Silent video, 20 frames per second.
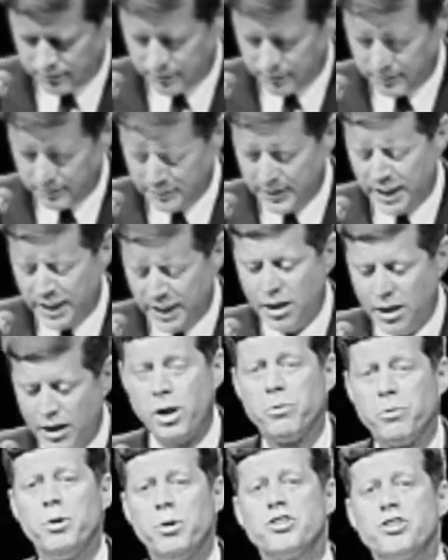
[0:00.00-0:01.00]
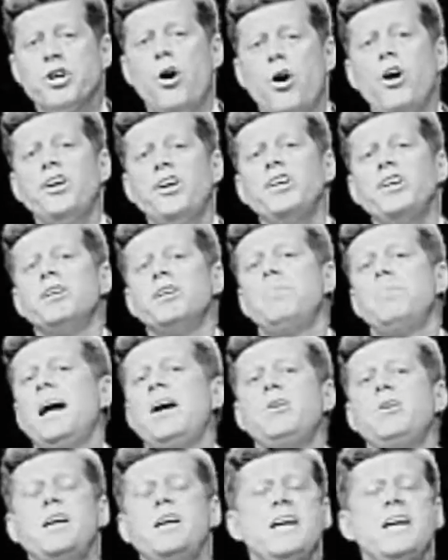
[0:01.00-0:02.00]
is inadequate. And what, what we're talking
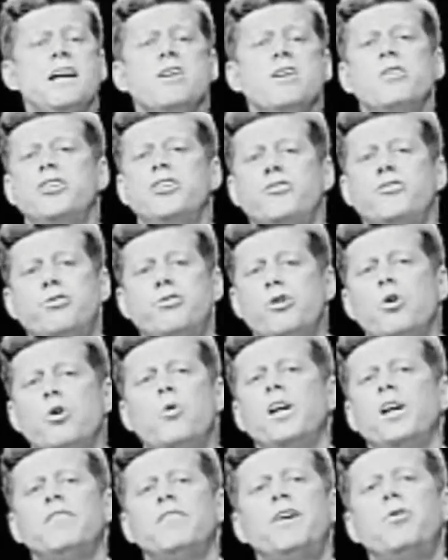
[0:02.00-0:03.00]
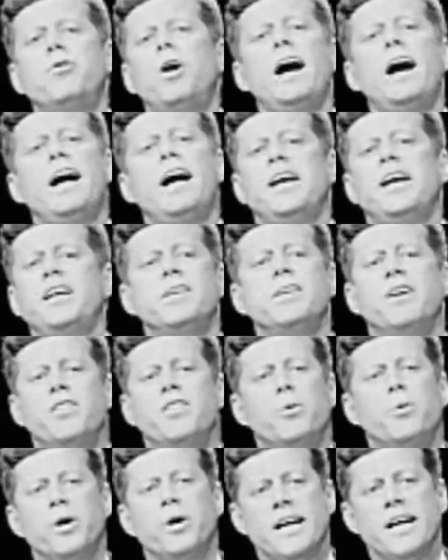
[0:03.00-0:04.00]
about here is true in a variety of
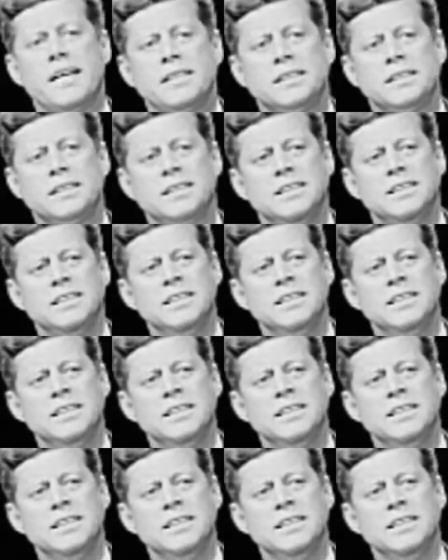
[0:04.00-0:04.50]
other ways.